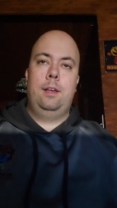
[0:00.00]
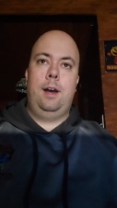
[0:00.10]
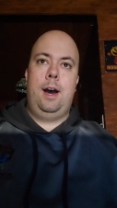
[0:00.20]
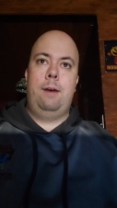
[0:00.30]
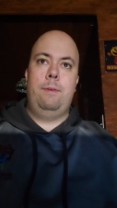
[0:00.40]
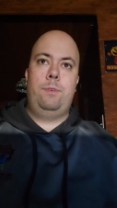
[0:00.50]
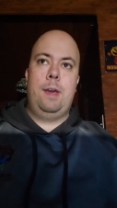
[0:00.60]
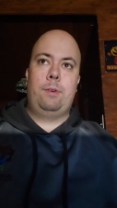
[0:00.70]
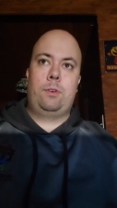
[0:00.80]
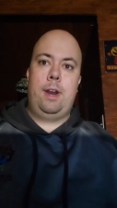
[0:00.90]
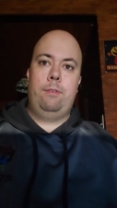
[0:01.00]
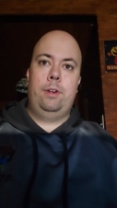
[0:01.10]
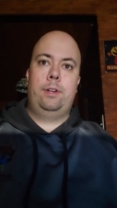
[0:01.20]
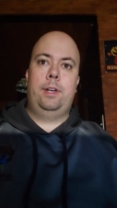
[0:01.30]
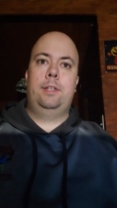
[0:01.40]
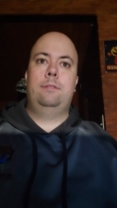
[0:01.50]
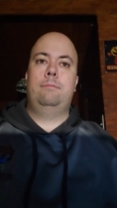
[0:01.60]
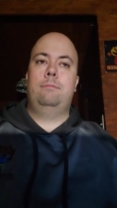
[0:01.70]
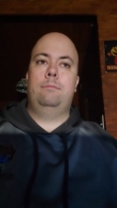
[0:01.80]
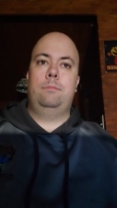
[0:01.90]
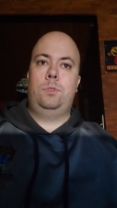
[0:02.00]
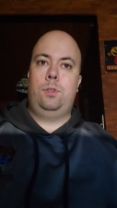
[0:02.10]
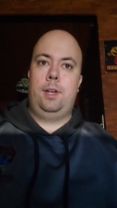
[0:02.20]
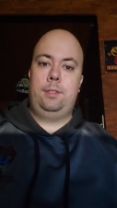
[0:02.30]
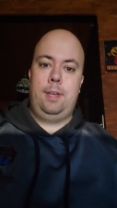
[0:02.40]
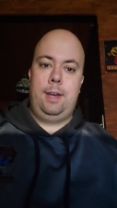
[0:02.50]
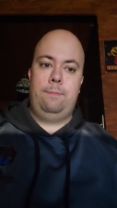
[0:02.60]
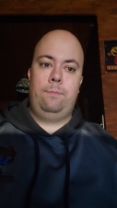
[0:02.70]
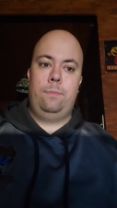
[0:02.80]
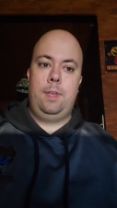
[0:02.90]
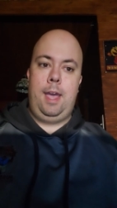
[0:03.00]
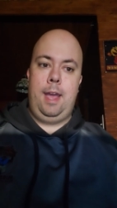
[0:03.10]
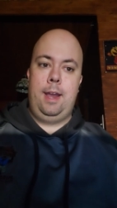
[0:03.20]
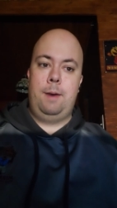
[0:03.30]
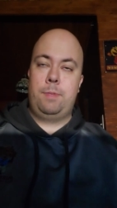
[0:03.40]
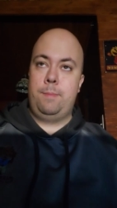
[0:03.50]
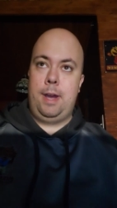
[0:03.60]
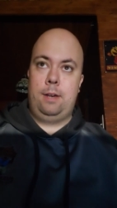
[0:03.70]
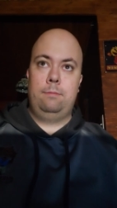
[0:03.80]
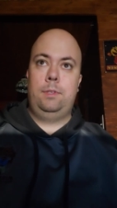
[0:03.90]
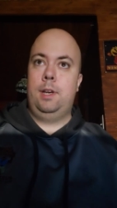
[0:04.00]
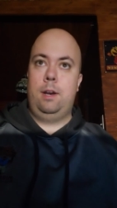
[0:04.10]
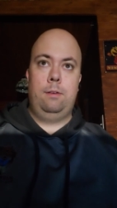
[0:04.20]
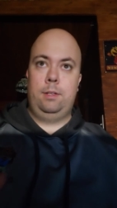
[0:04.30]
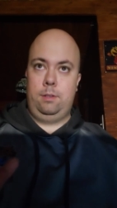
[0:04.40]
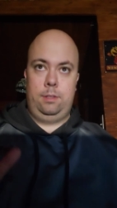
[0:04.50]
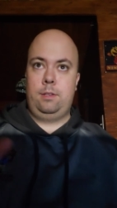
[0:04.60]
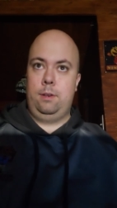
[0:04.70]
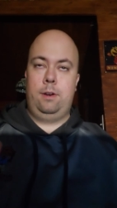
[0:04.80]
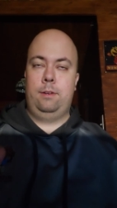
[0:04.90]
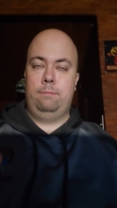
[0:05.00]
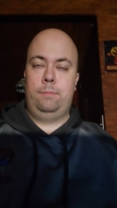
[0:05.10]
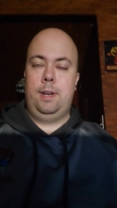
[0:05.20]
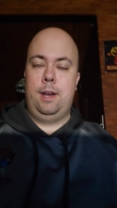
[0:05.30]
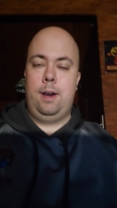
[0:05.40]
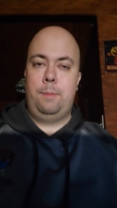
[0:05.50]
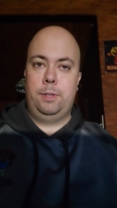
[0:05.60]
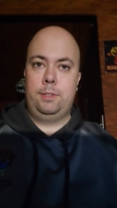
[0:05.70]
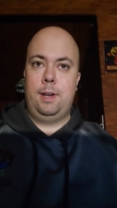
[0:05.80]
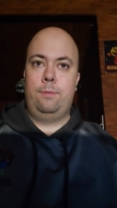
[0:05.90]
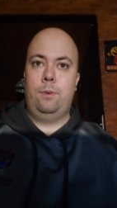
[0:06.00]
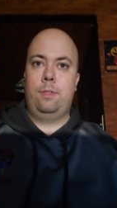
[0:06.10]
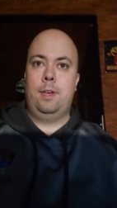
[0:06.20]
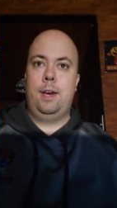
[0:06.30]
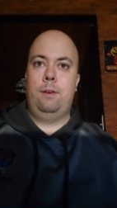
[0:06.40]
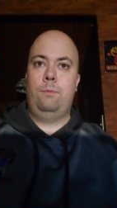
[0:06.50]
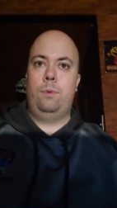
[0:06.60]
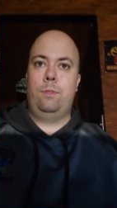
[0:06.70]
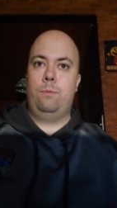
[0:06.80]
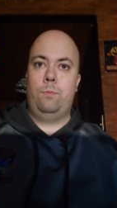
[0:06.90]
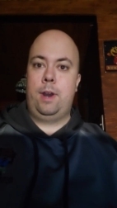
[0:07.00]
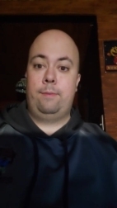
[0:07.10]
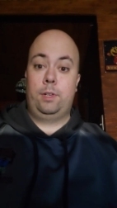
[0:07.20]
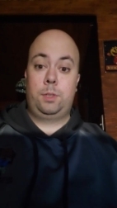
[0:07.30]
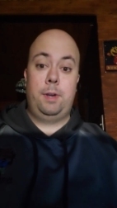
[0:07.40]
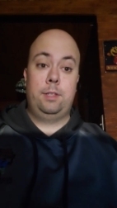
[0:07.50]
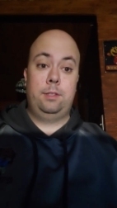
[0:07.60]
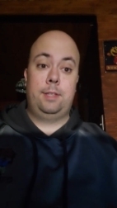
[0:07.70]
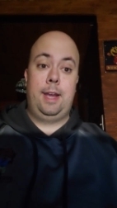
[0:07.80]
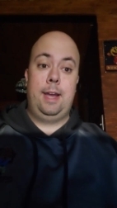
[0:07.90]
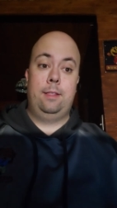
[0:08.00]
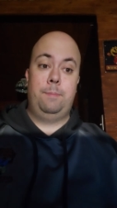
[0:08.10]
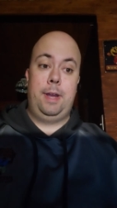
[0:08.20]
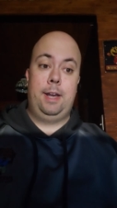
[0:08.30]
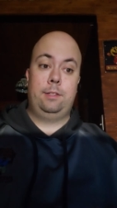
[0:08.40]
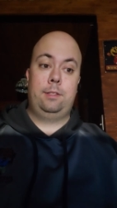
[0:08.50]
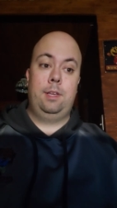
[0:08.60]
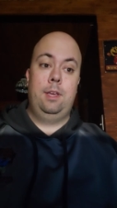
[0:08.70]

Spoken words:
If you have a great realtor, trust them and help them out. Or help yourself with whatever experiences they had in the past.